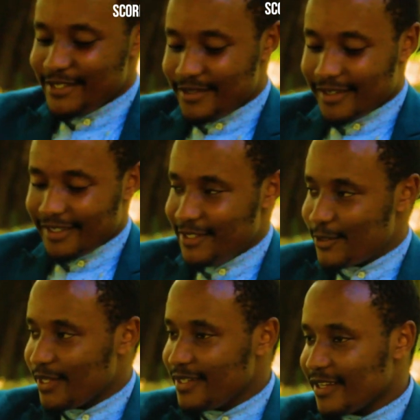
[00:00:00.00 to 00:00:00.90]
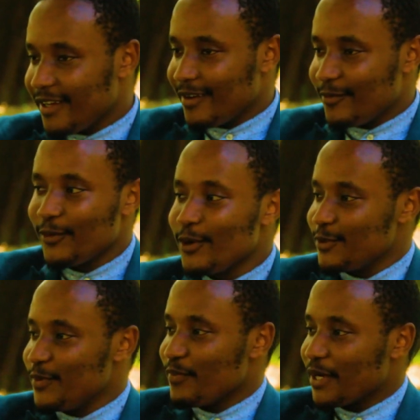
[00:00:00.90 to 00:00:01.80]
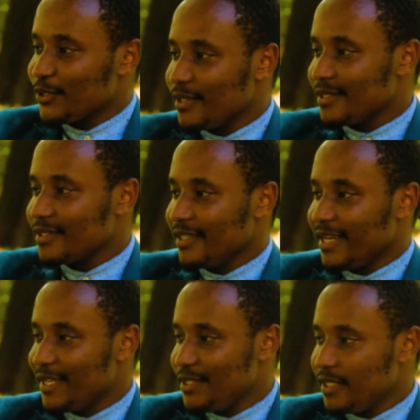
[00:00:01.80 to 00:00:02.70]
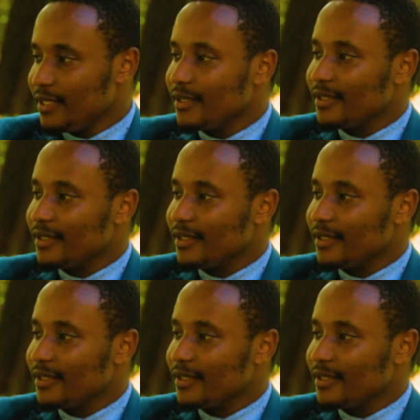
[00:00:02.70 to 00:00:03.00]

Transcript: I joined, I've always been passionate in IT,